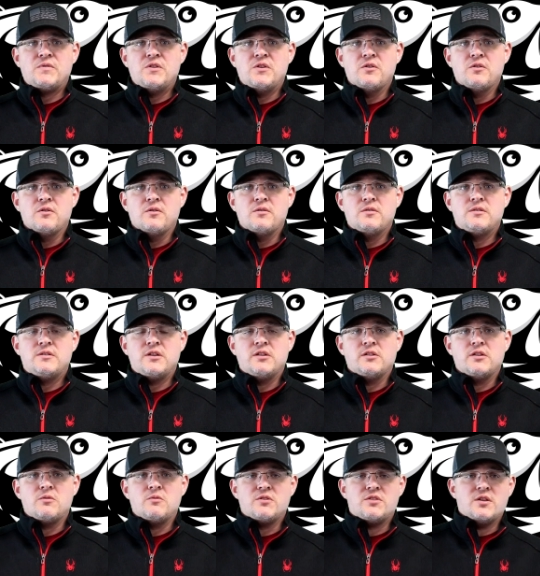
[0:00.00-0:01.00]
you're
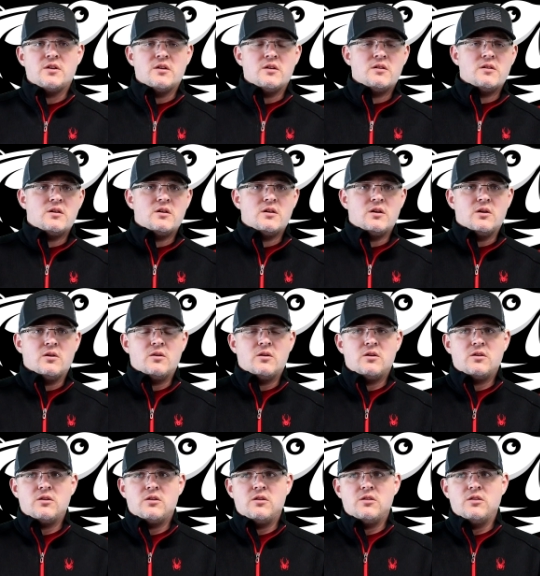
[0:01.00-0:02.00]
dealing with
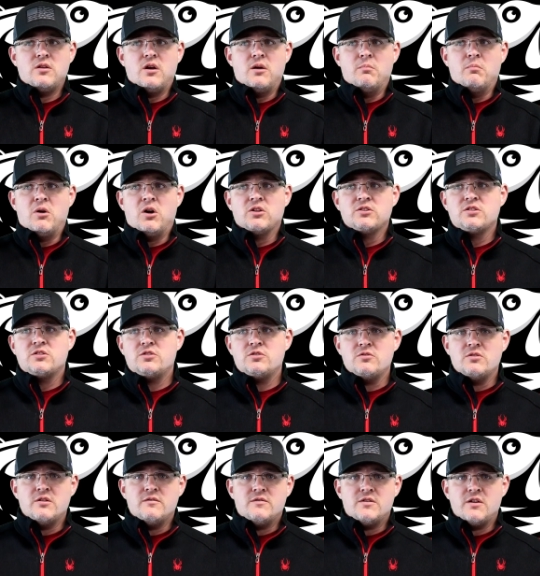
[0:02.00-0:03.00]
a
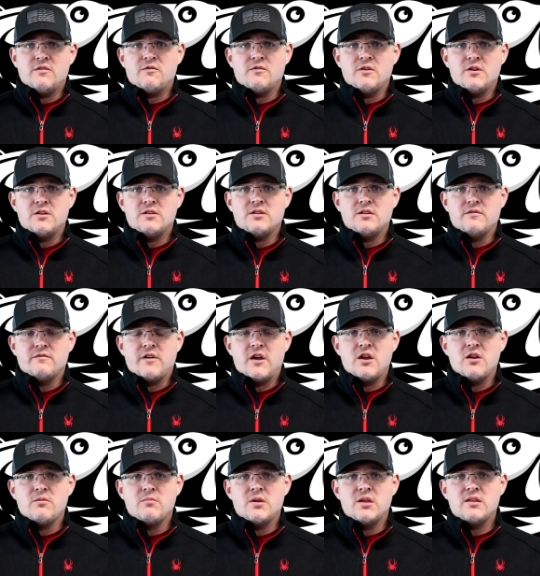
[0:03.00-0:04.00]
multitude of different
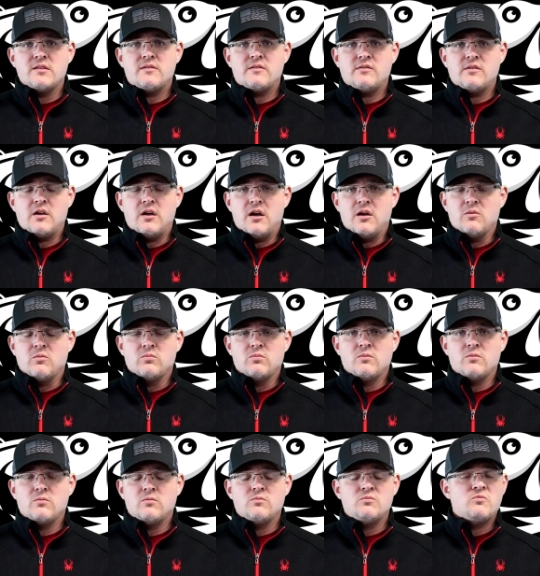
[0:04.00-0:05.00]
environments,
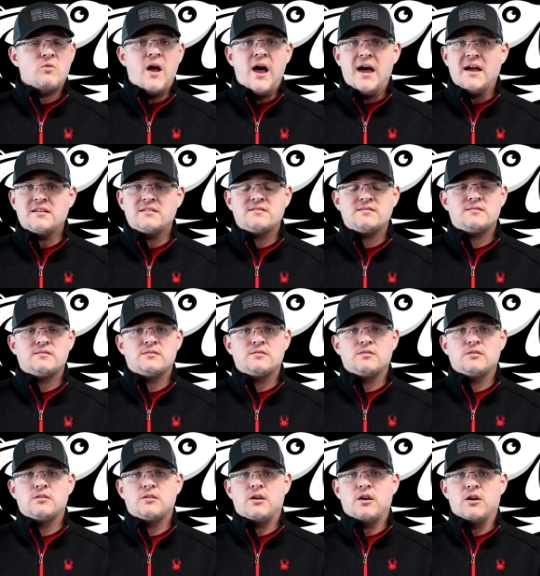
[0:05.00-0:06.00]
rocks,
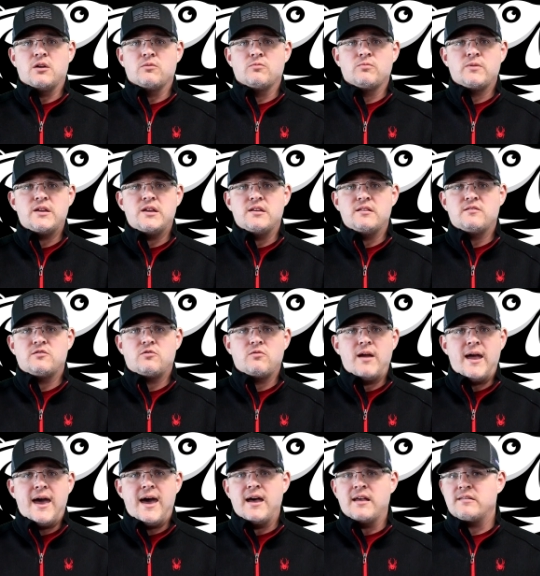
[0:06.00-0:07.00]
reeds,
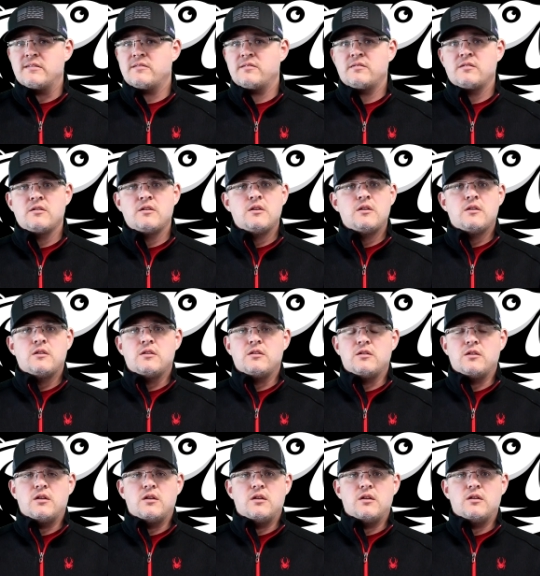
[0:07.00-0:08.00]
grass,
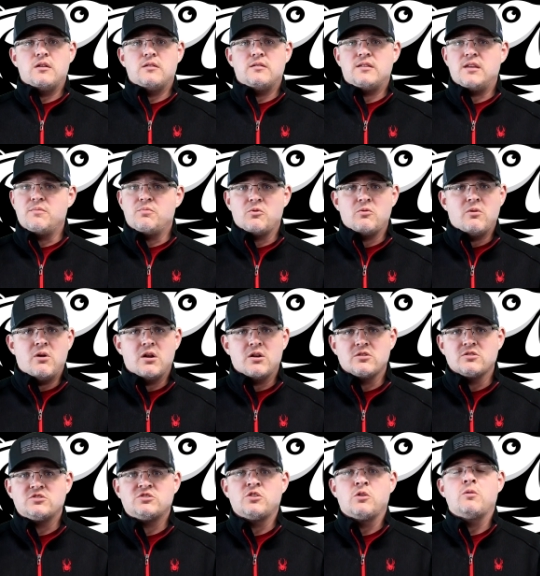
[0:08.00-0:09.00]
deeper
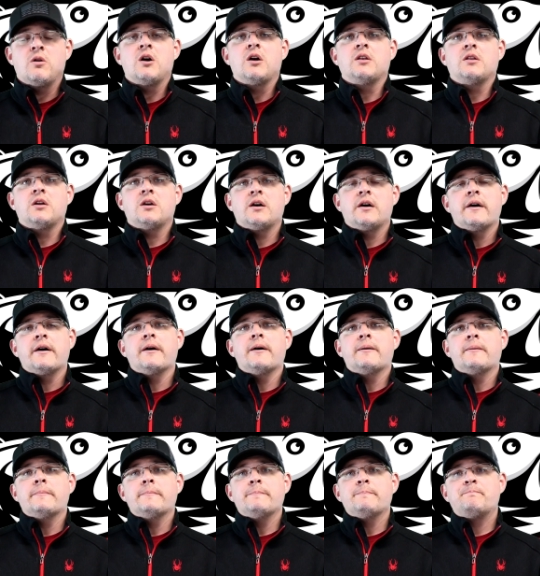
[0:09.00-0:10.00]
water, so on.
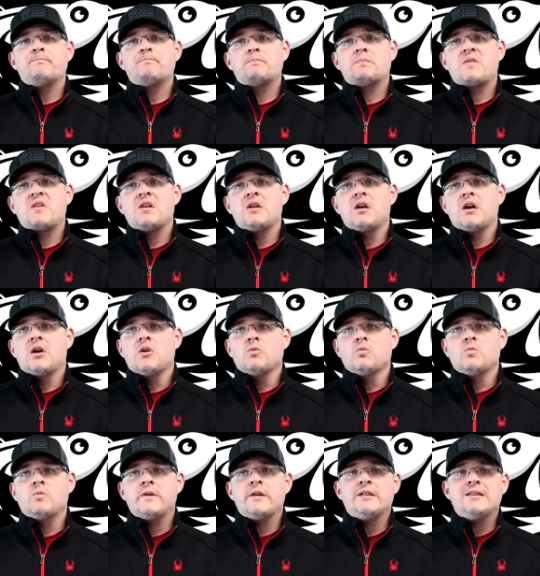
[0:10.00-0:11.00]

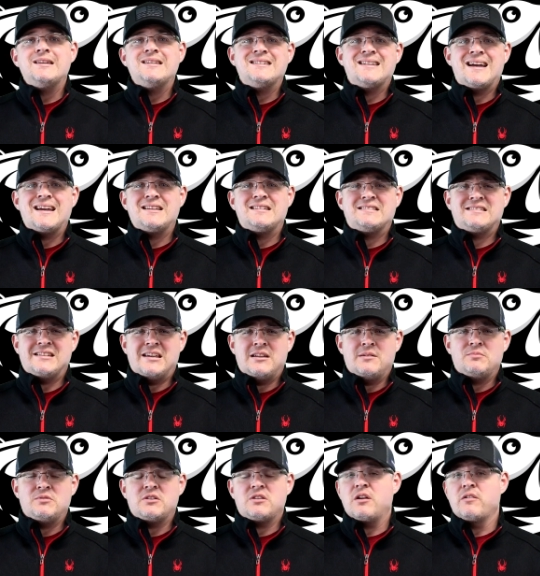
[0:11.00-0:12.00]
A really nice
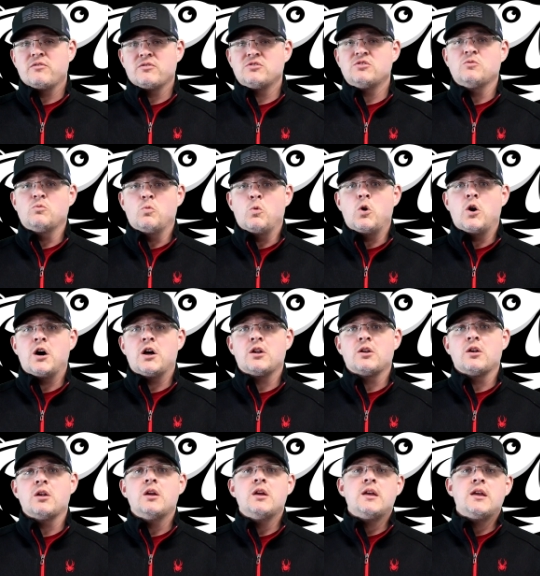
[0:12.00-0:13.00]
setup to cover some
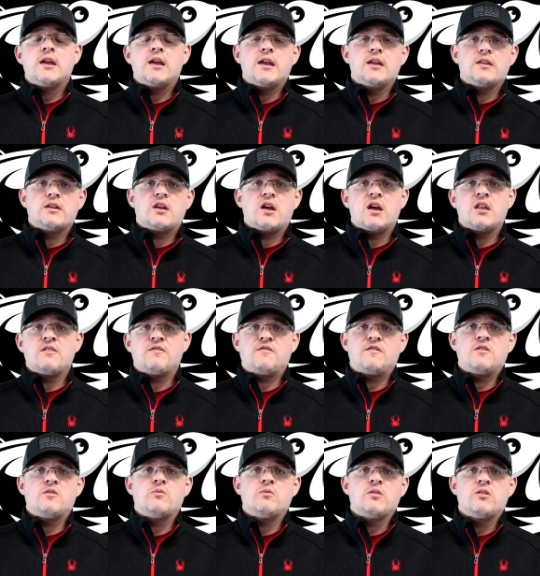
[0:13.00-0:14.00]
water and to kind of
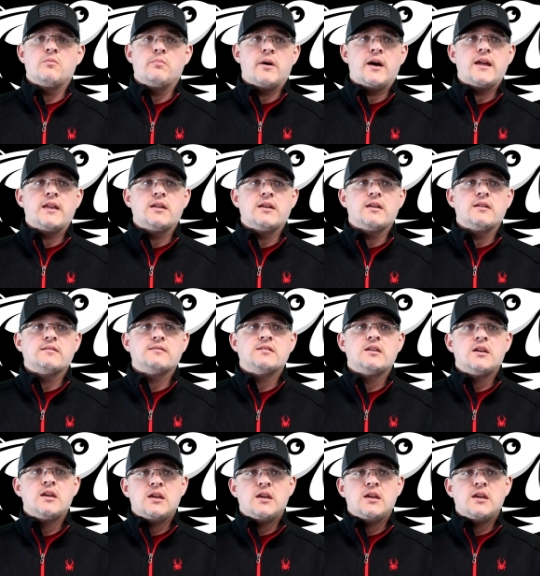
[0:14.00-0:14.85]
feel where the bite is